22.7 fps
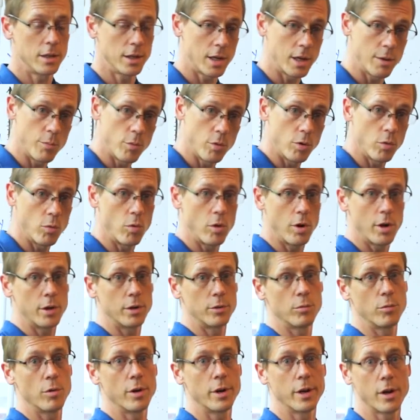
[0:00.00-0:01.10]
you get more water
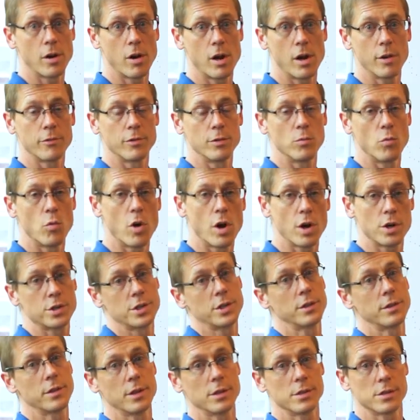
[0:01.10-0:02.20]
running off and
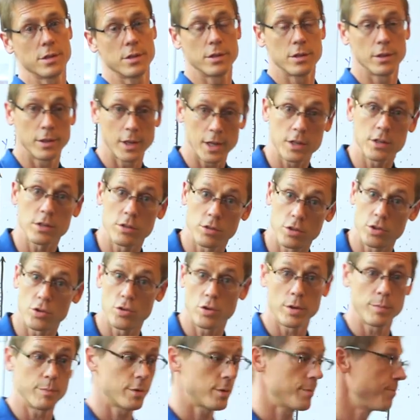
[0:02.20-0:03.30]
washing things into lakes and
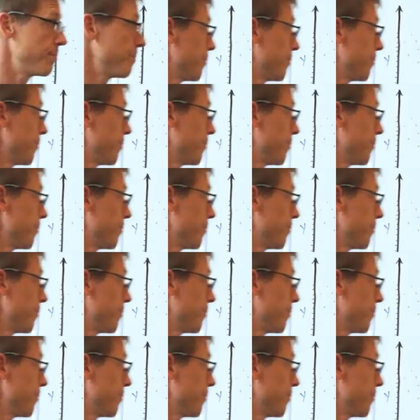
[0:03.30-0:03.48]
streams.